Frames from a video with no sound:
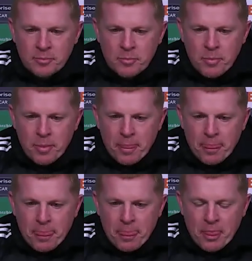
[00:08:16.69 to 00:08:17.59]
And they've, they've
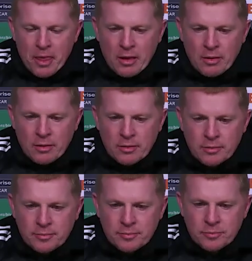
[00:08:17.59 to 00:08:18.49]
fair spent the
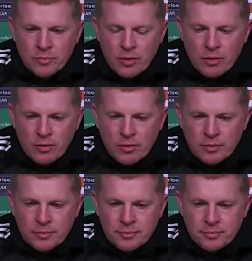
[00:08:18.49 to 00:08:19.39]
bucks as well, haven't
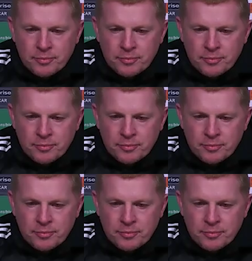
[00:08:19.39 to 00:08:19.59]
they?